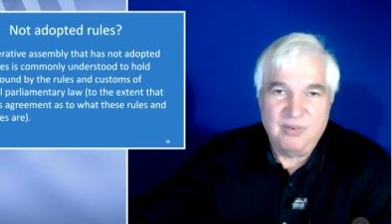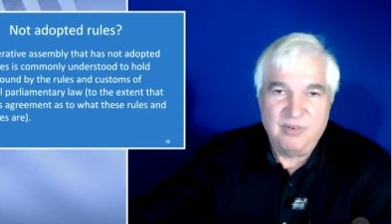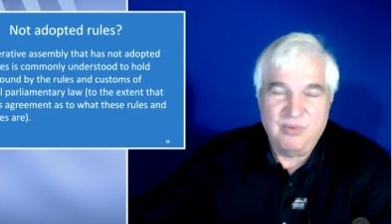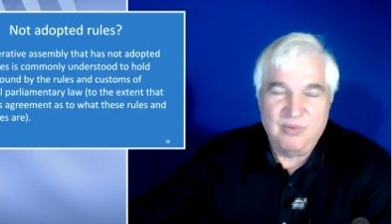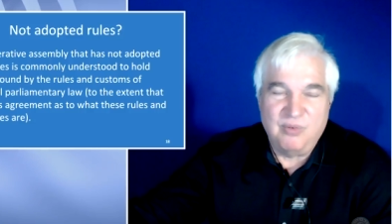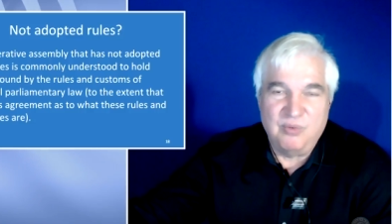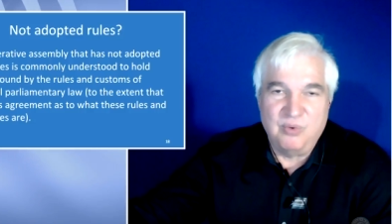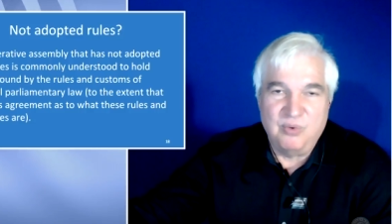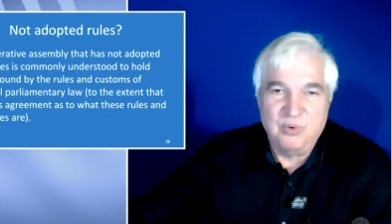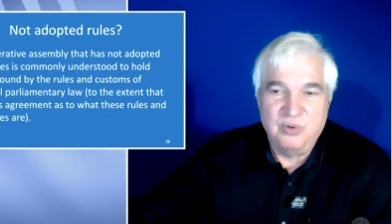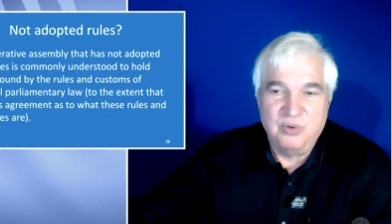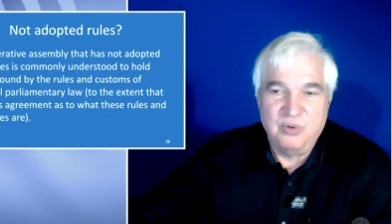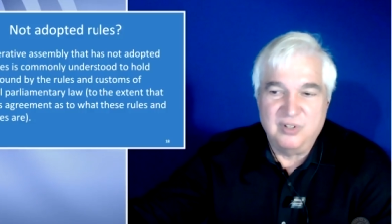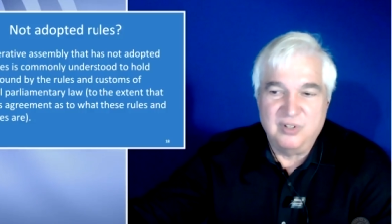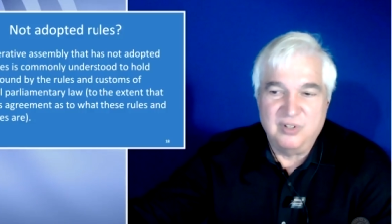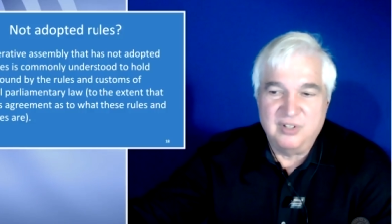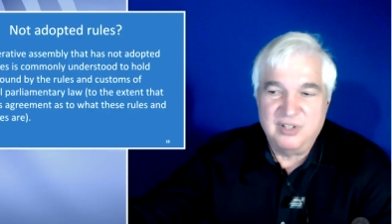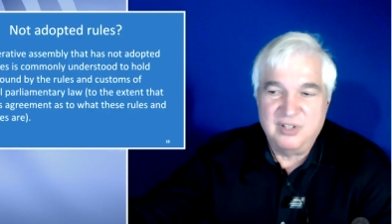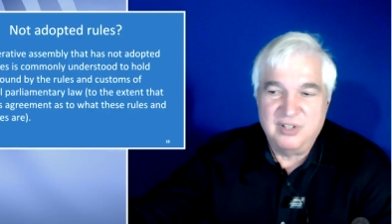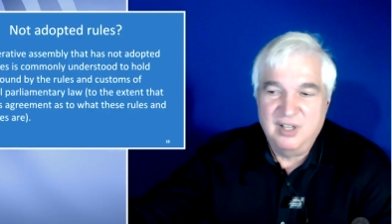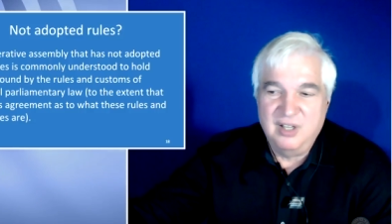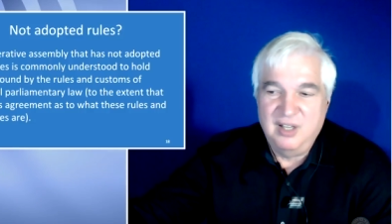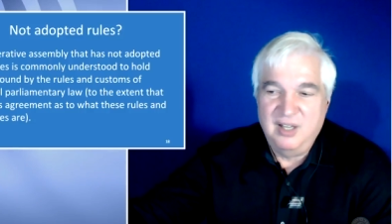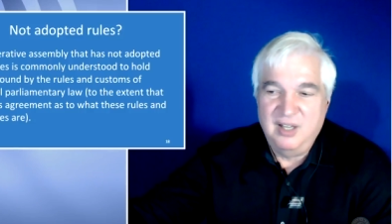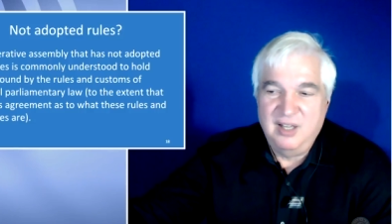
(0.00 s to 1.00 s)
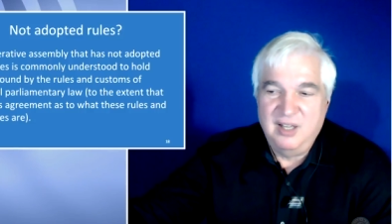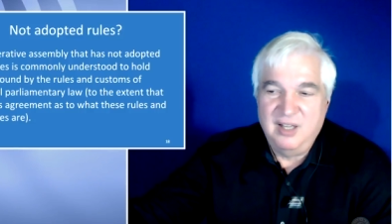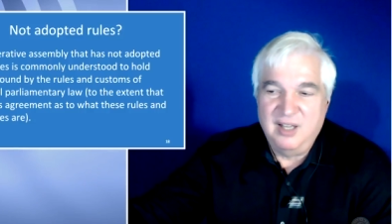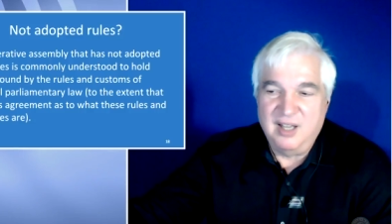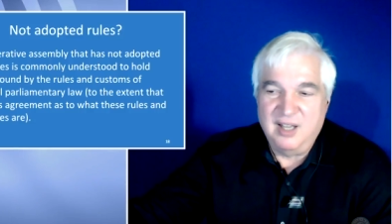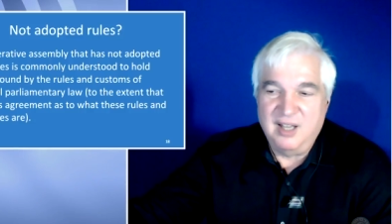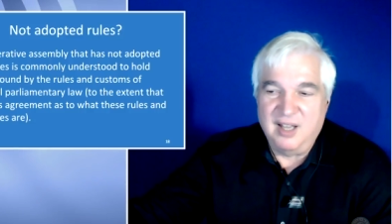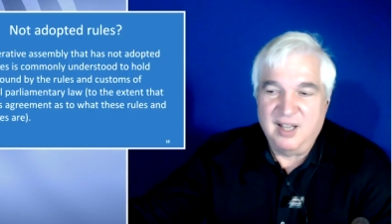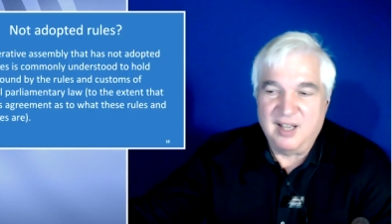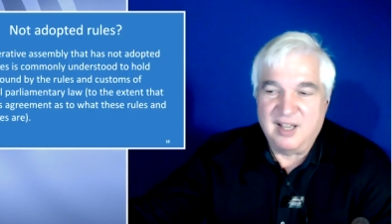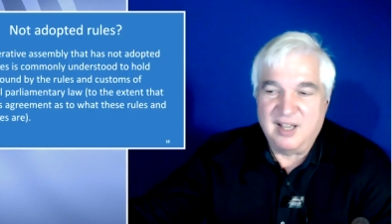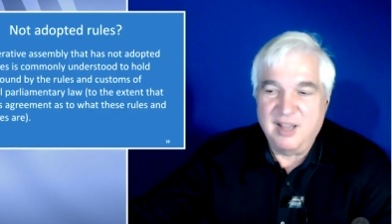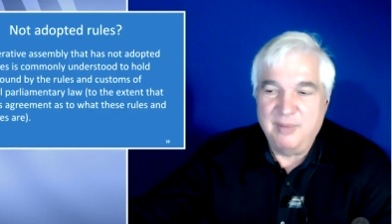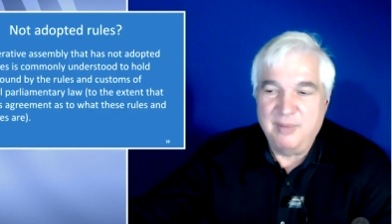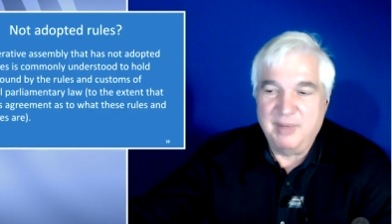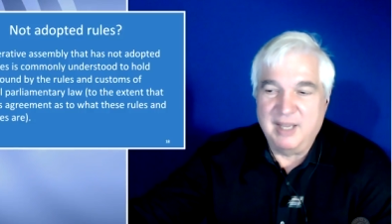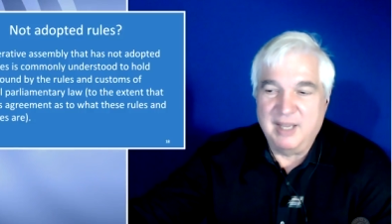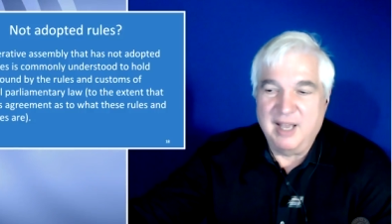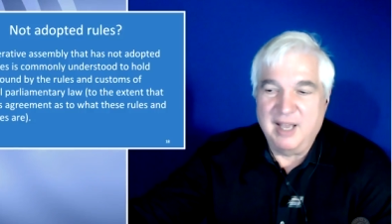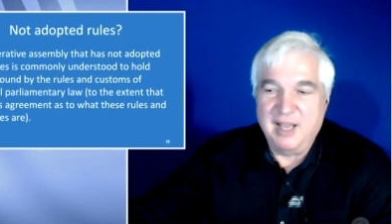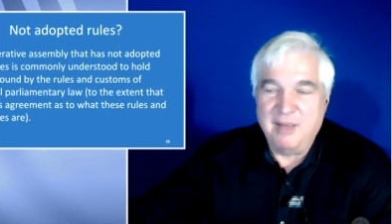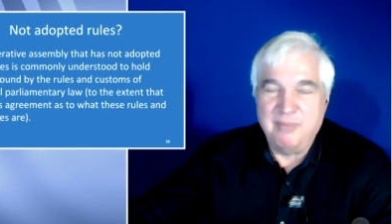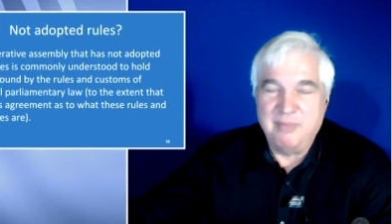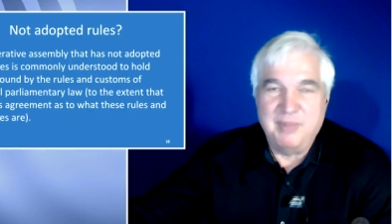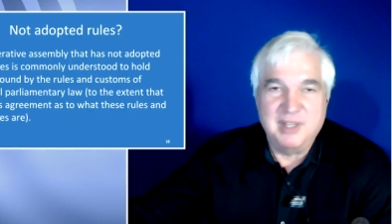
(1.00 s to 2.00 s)
rules uh, coming
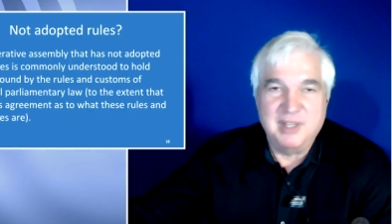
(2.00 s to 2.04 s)
up.